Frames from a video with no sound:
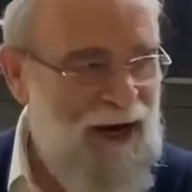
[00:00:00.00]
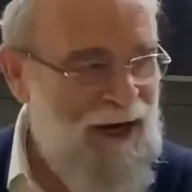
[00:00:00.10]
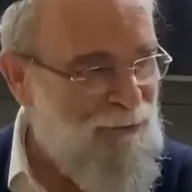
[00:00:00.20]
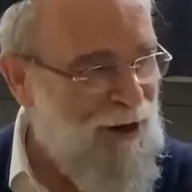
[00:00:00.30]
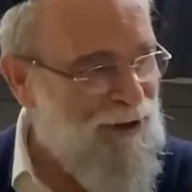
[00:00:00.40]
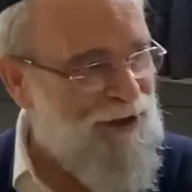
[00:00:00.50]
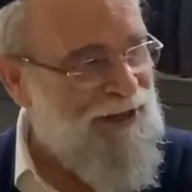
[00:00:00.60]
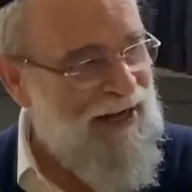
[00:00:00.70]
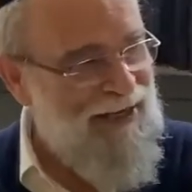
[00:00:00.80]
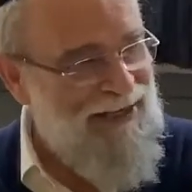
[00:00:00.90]
and he walked
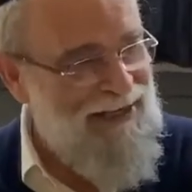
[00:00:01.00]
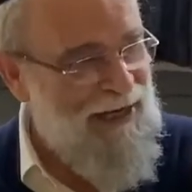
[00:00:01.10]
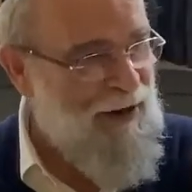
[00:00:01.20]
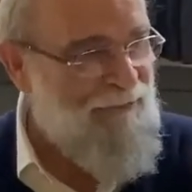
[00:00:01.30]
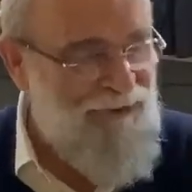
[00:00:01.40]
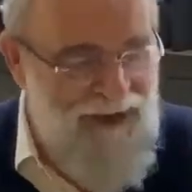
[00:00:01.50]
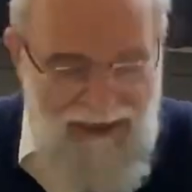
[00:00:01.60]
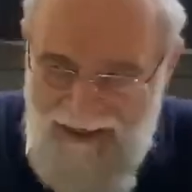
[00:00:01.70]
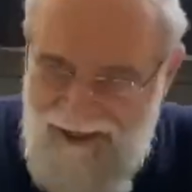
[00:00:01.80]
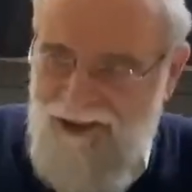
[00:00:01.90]
in. I can see him now
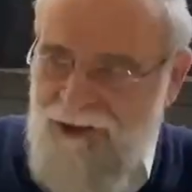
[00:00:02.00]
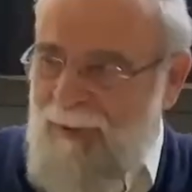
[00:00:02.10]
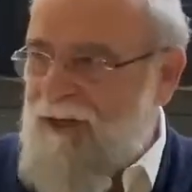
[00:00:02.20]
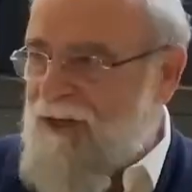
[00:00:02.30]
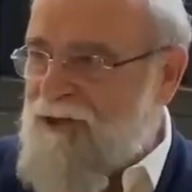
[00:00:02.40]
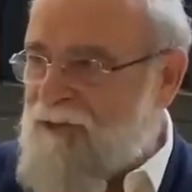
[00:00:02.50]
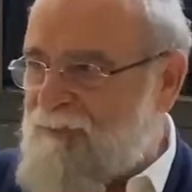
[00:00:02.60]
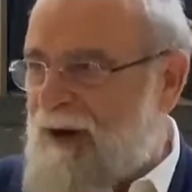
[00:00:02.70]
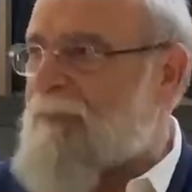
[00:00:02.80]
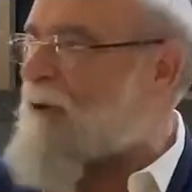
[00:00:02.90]
flicking his suspenders,
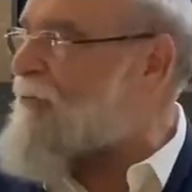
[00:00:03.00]
probably